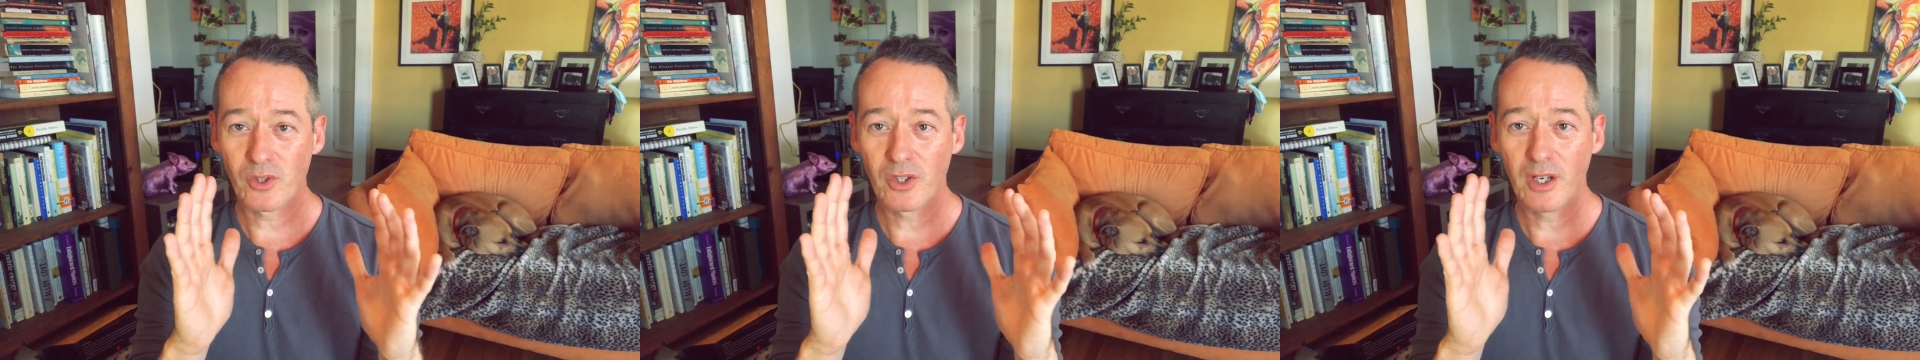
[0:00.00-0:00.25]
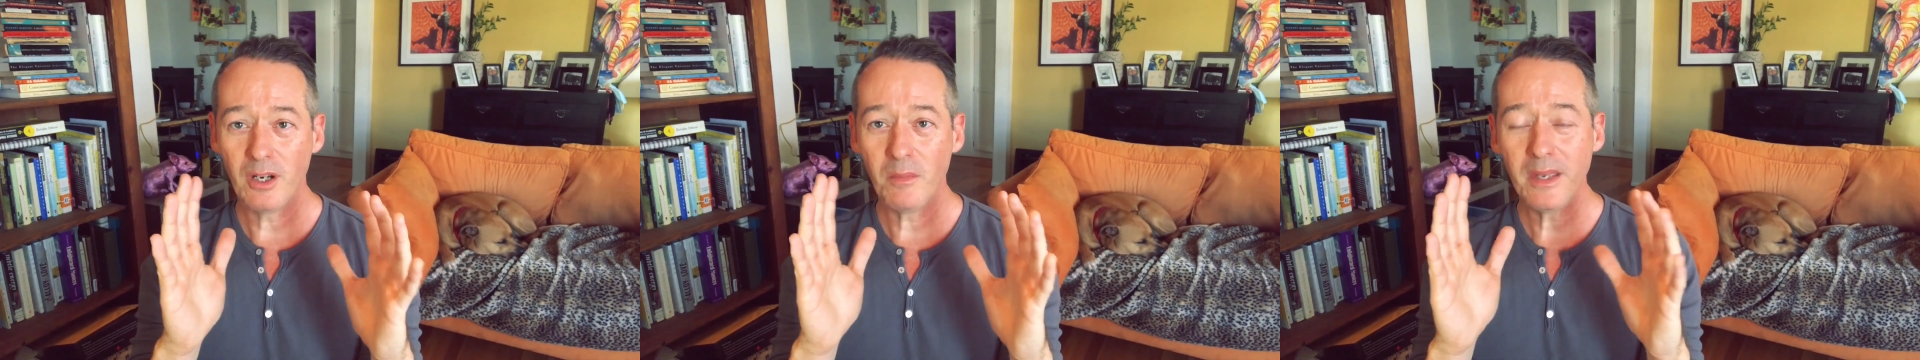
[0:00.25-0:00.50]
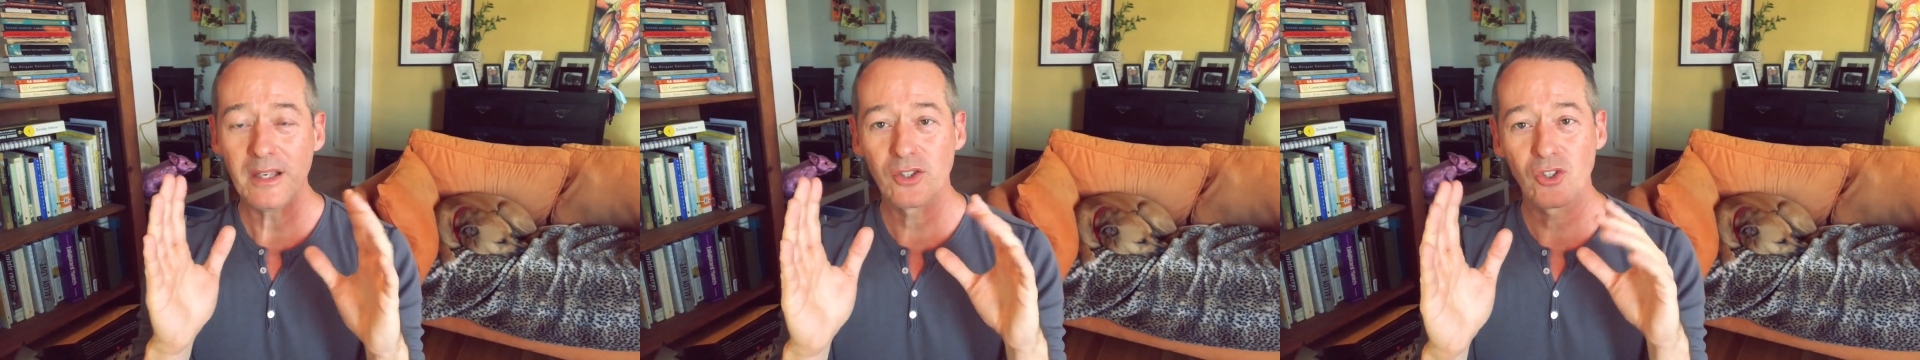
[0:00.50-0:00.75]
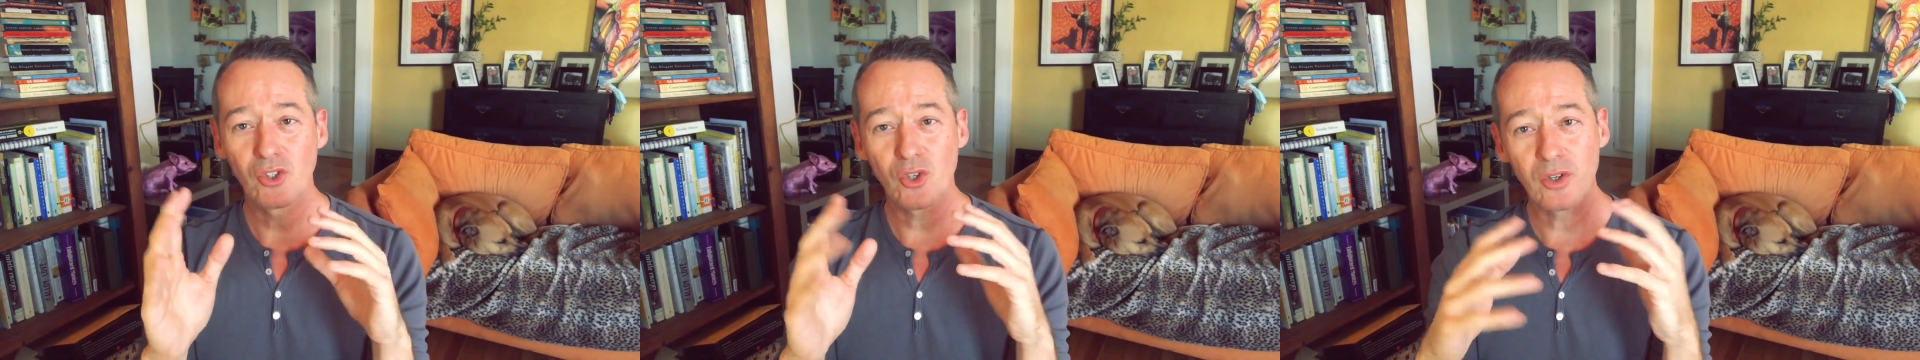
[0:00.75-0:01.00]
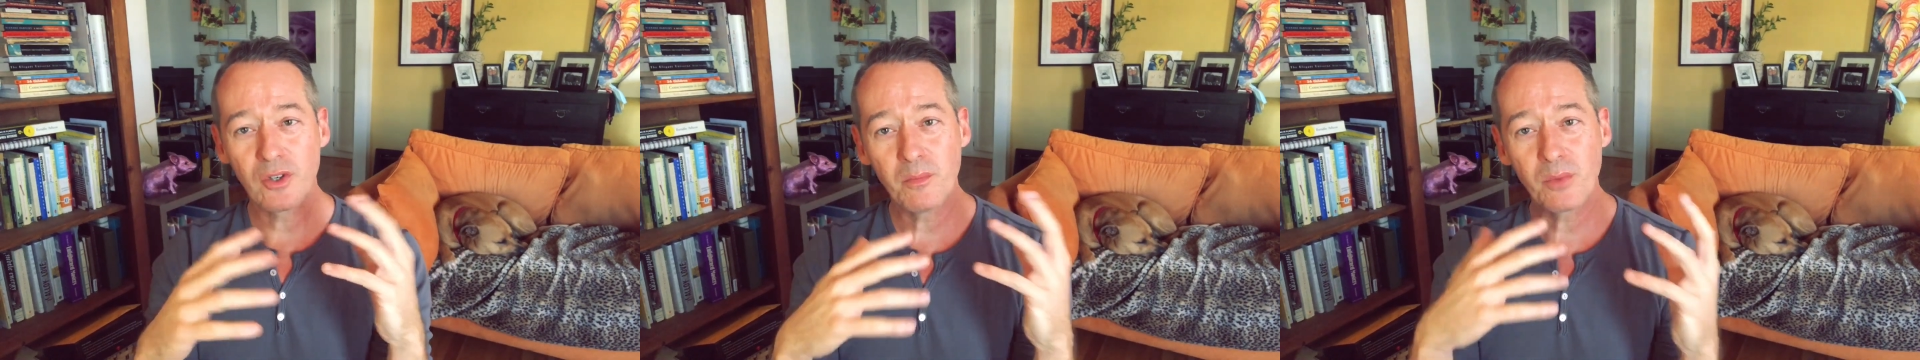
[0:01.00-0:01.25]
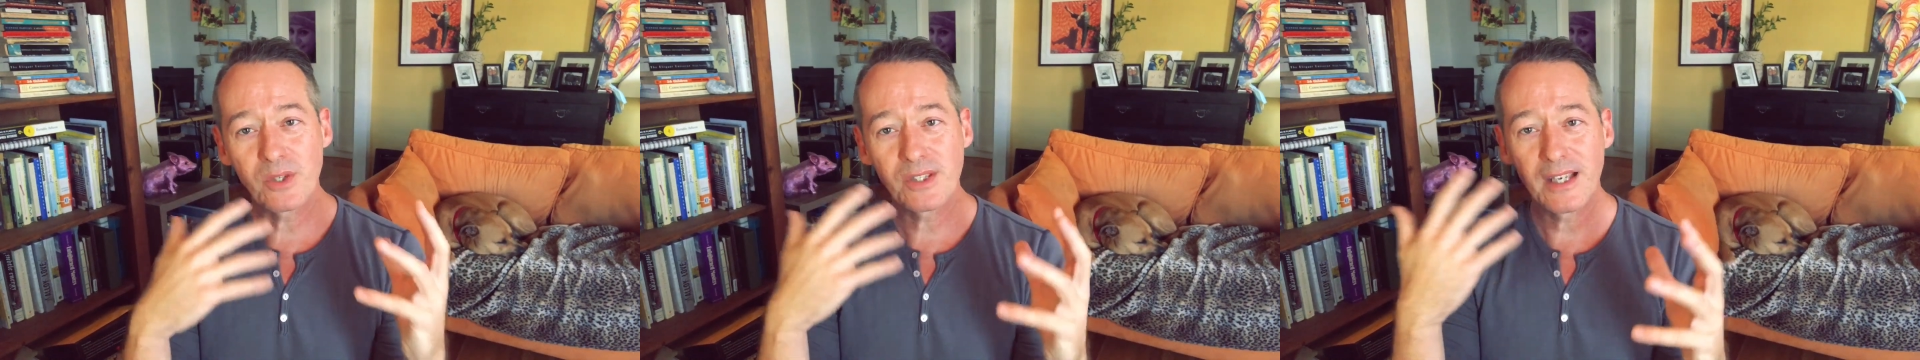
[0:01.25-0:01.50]
going to be a certain
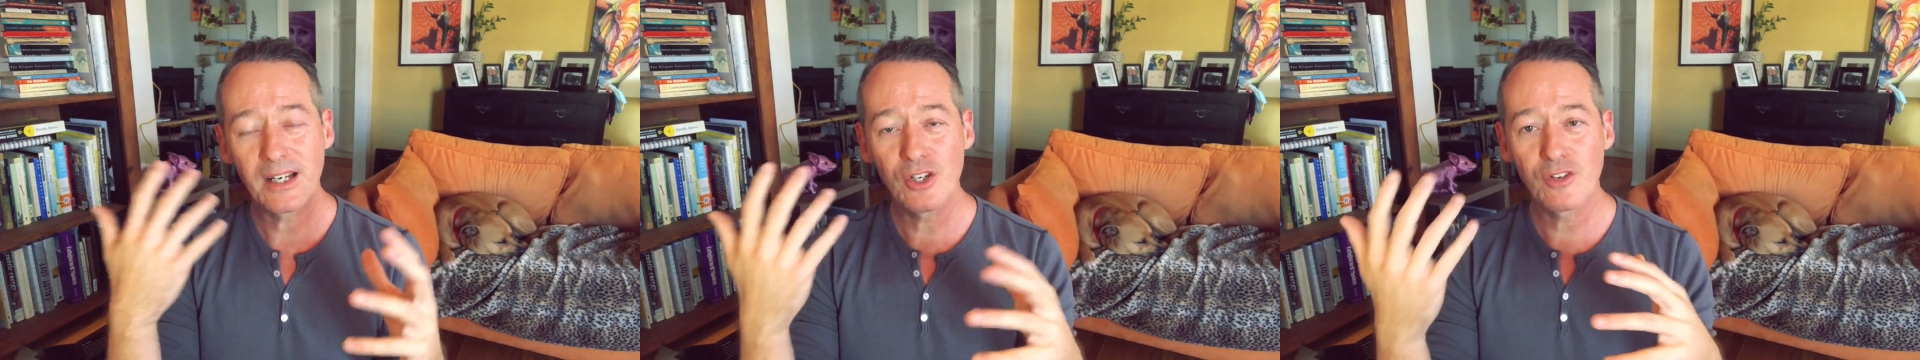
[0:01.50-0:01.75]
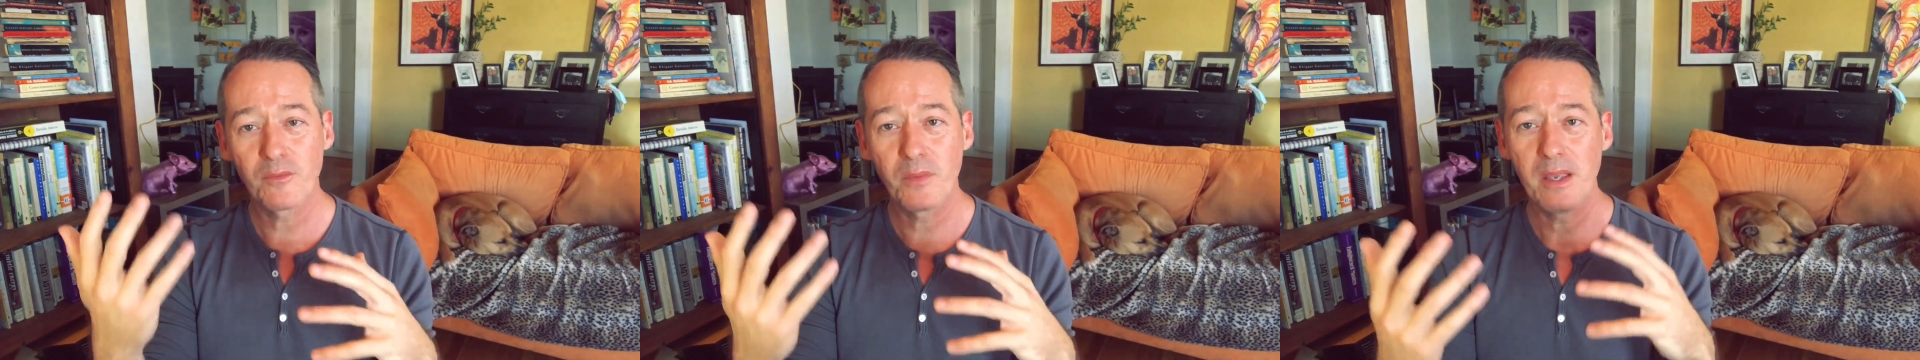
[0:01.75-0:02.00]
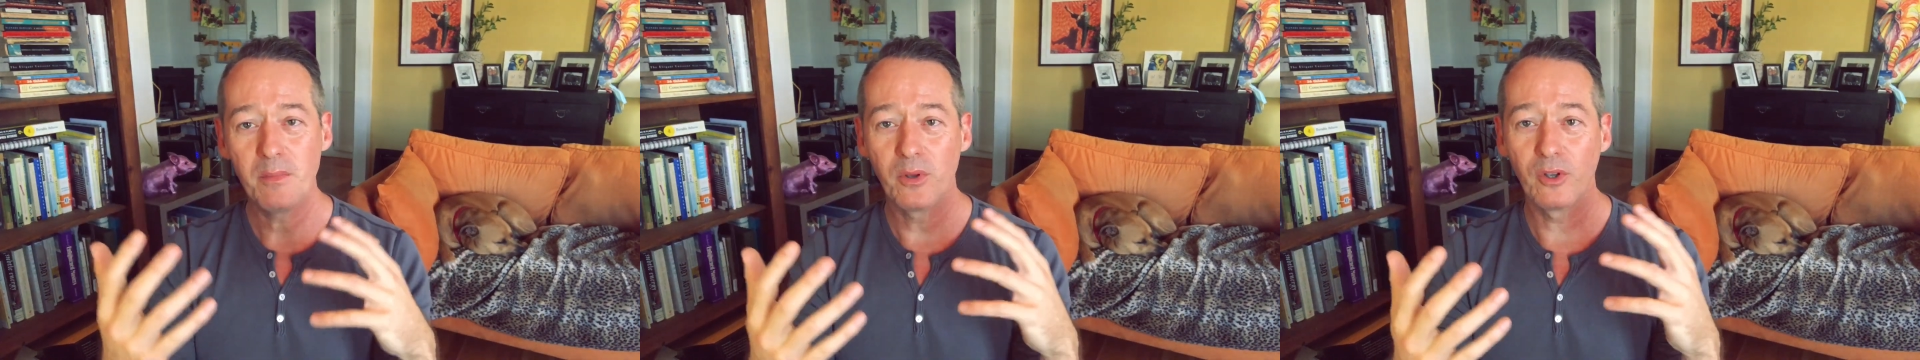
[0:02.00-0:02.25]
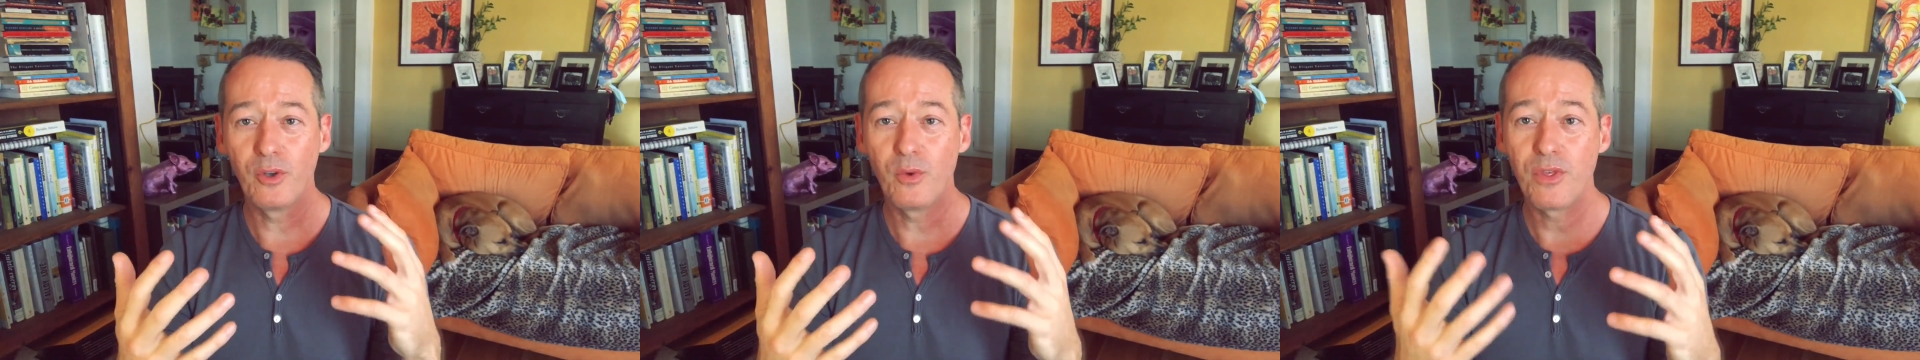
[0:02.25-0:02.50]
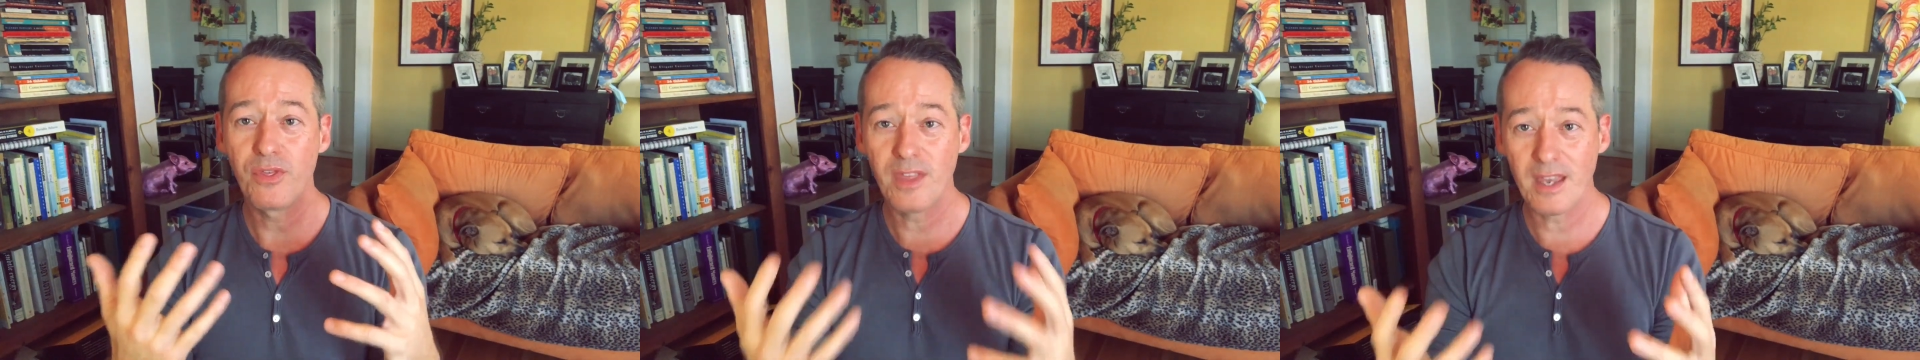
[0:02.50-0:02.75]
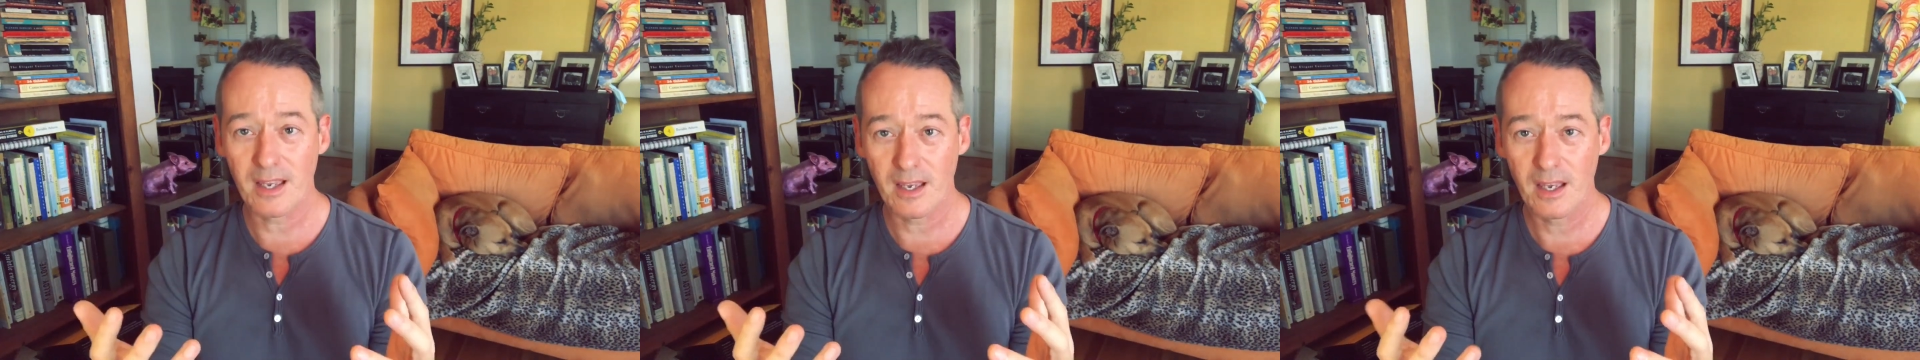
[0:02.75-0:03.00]
percentage of people who
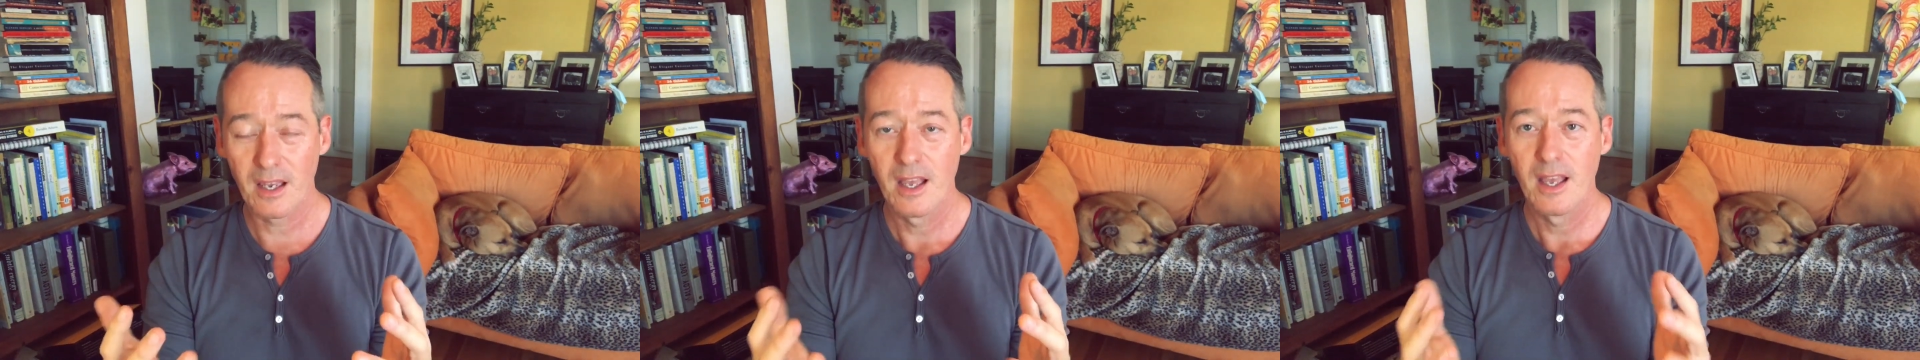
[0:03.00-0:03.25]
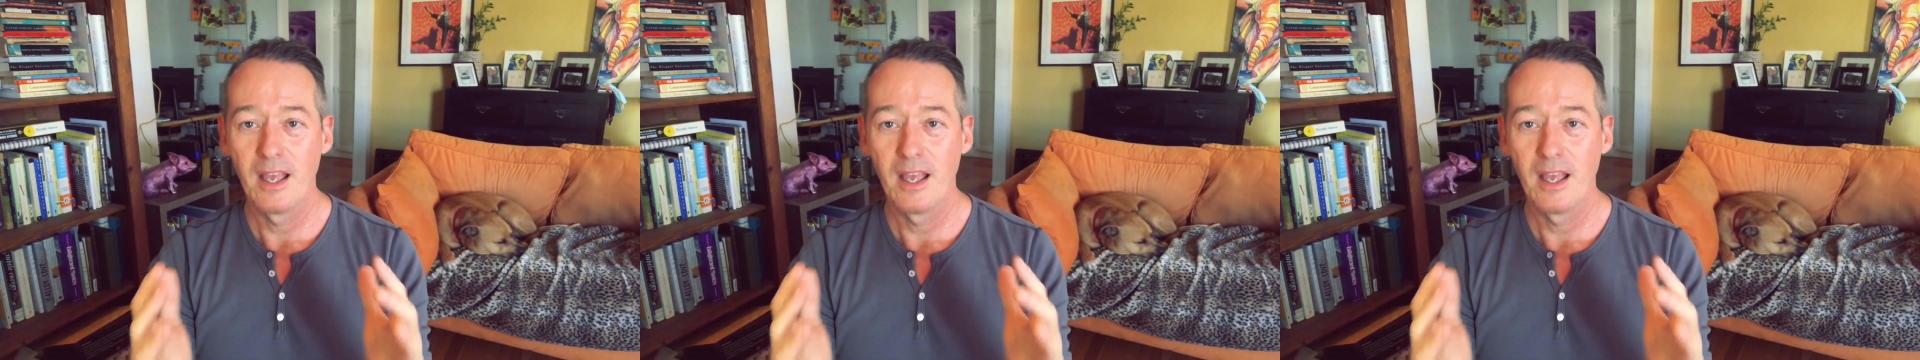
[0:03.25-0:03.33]
think